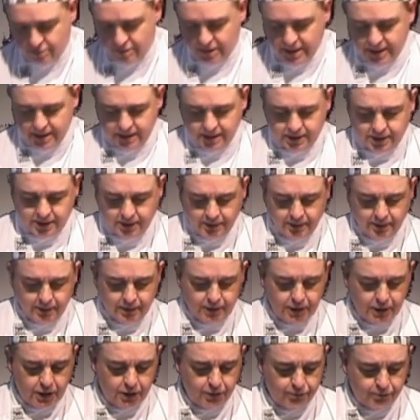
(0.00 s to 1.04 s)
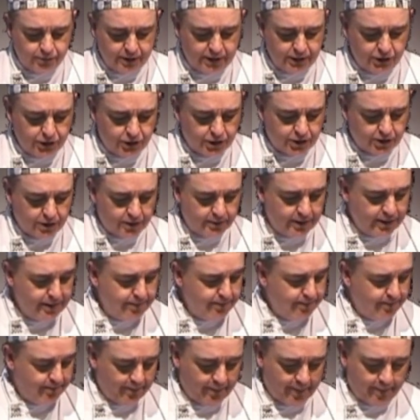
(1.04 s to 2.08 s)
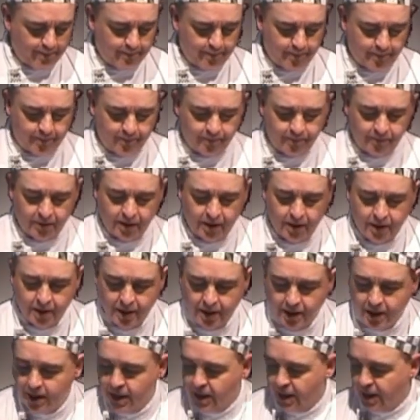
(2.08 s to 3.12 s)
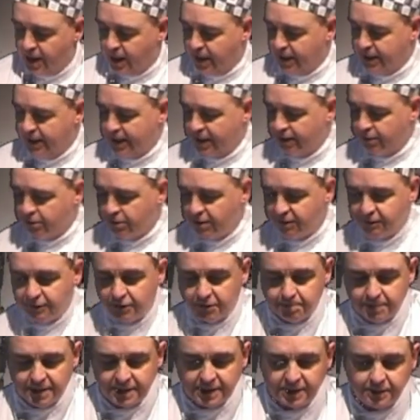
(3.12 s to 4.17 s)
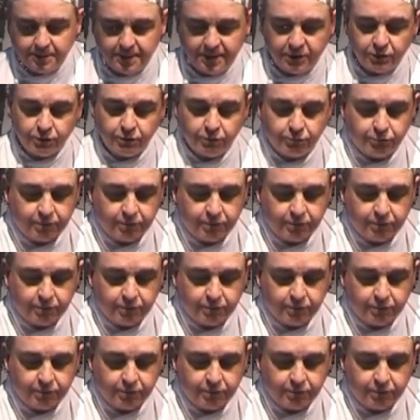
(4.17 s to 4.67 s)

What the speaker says: Alright, so there's no green showing. And here I've got my special